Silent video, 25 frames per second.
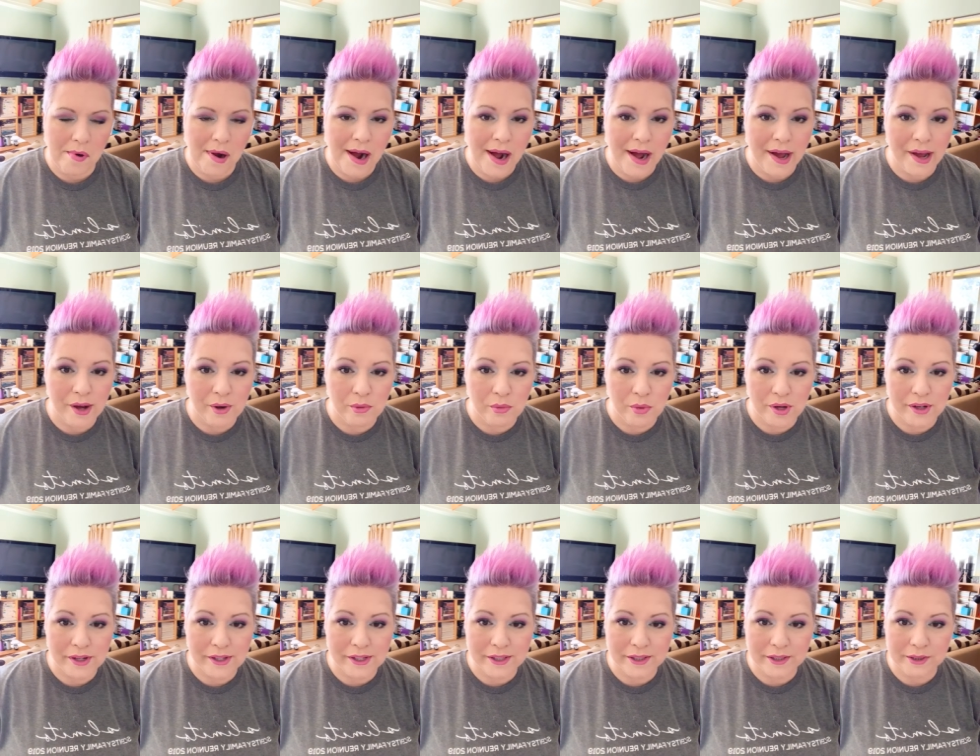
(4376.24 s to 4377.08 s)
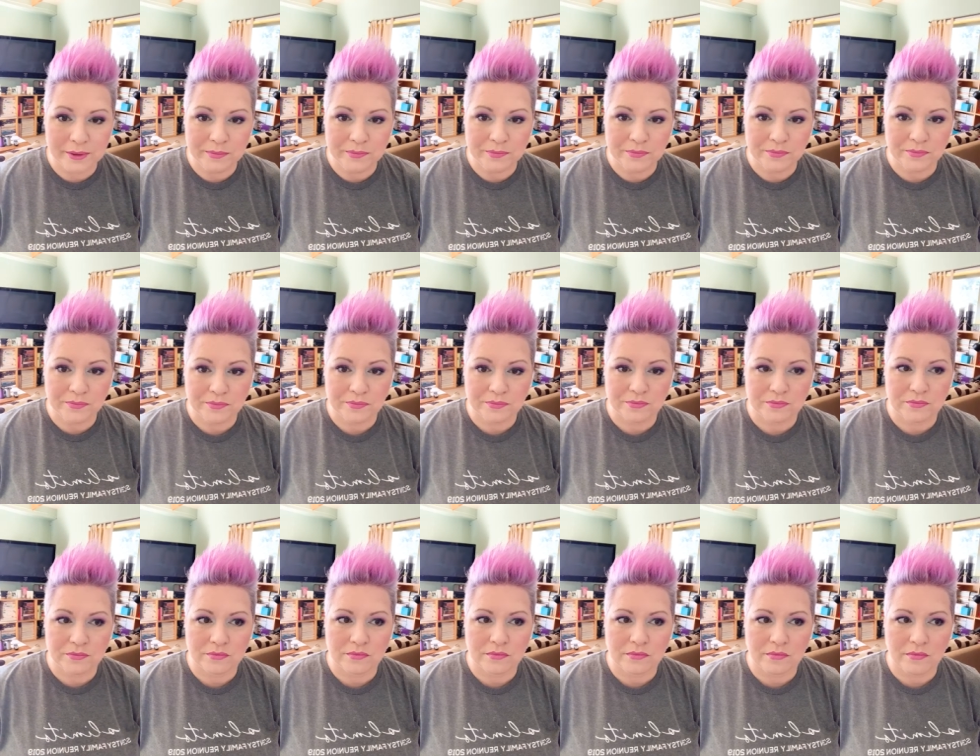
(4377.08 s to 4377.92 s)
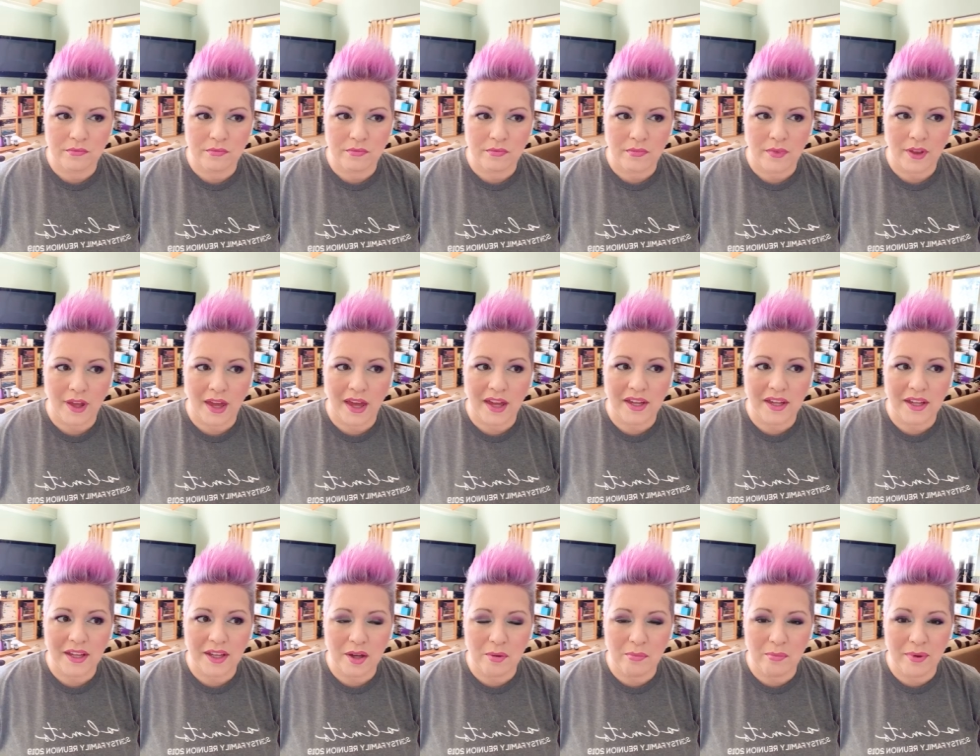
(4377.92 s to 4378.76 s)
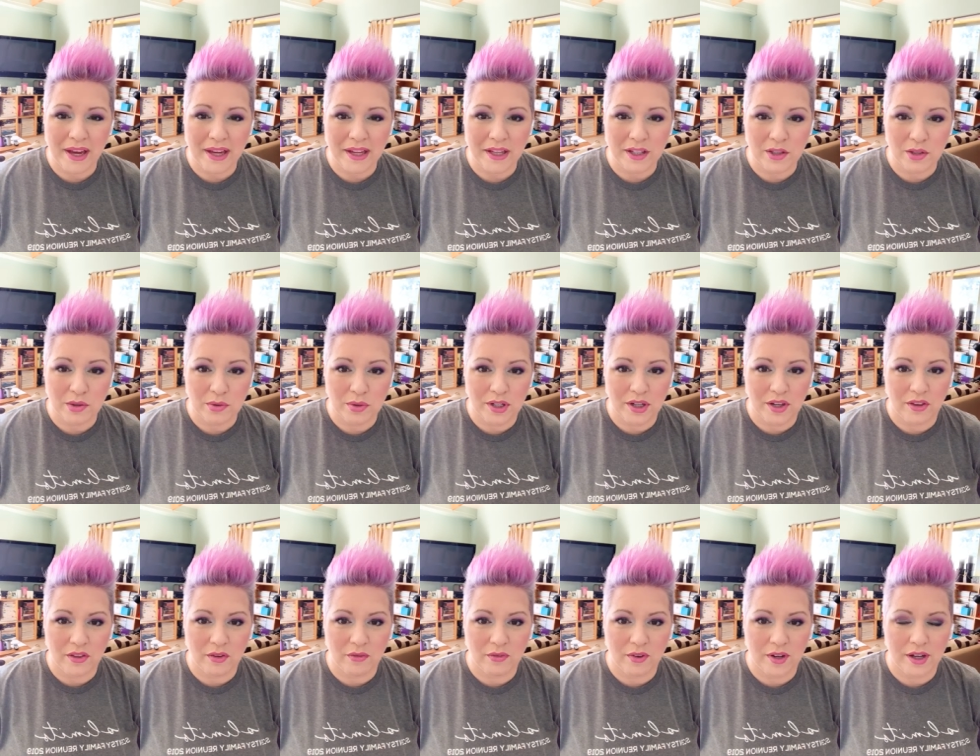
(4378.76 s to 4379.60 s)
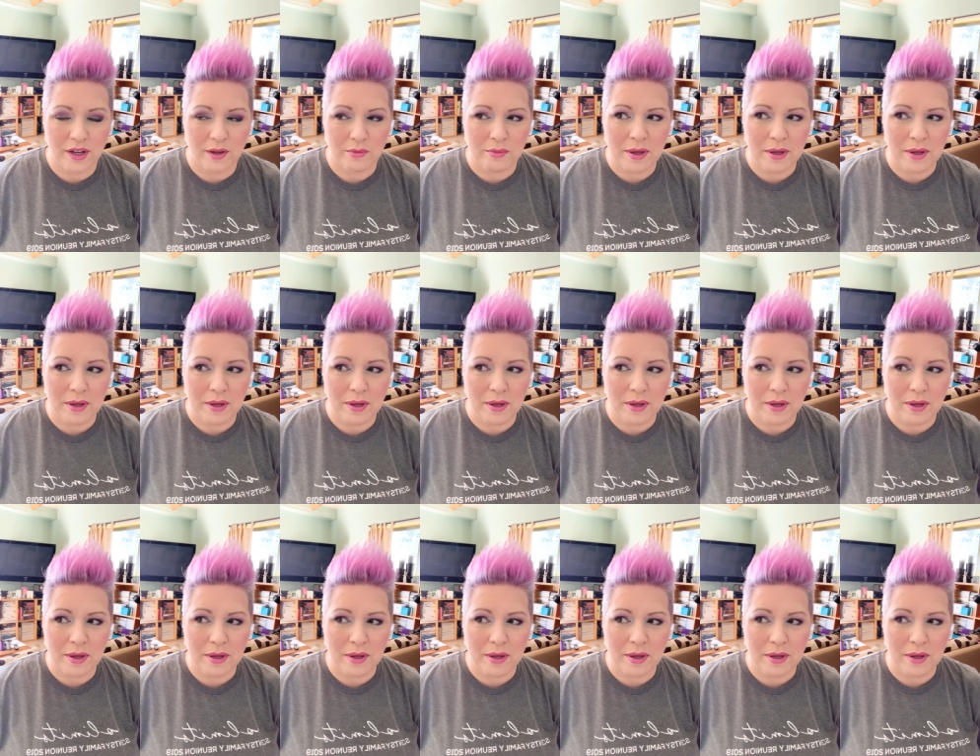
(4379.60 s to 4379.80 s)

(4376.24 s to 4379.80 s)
I will I can come back and do another video.